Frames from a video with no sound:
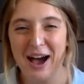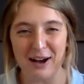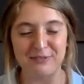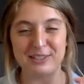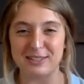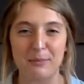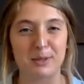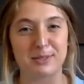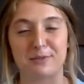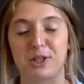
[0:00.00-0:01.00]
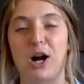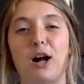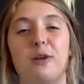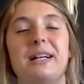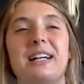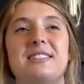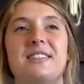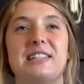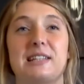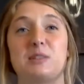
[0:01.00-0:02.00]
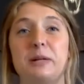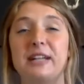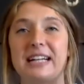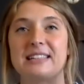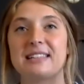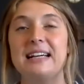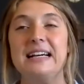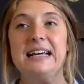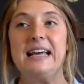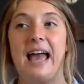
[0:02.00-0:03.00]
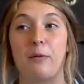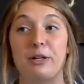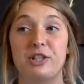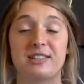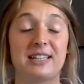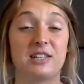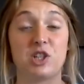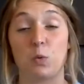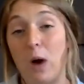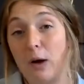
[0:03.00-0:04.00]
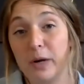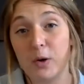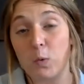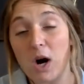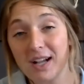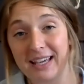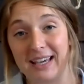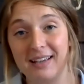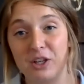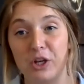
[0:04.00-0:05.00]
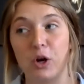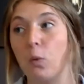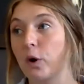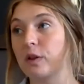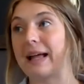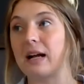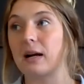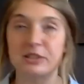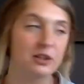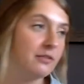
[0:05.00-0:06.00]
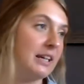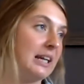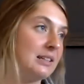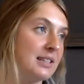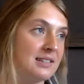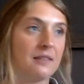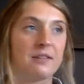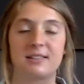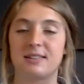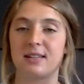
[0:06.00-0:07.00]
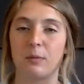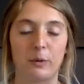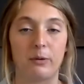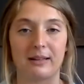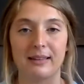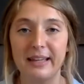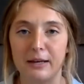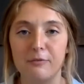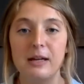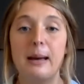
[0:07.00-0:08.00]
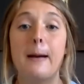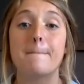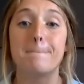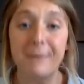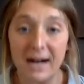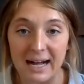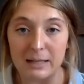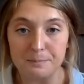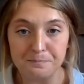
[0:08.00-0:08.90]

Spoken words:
of the suburbs of Chicago because of this experience. And we just get to, while we were walking, we're like observing to see if this is somewhere we want to live. But